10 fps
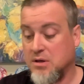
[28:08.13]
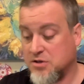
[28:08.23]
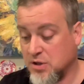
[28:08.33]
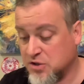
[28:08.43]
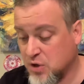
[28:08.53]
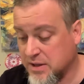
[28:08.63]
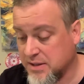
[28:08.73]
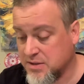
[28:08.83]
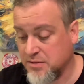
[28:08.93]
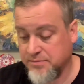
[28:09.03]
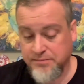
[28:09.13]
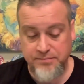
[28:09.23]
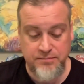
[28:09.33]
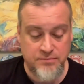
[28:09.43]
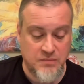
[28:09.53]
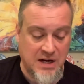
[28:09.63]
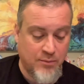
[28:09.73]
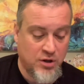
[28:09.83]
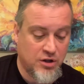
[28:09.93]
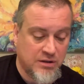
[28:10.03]
So let's try this. I'm
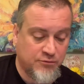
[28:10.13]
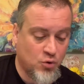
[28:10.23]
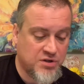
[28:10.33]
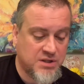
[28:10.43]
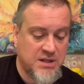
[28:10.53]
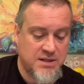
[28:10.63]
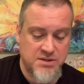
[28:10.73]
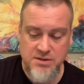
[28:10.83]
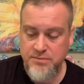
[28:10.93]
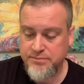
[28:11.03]
really looking forward to these.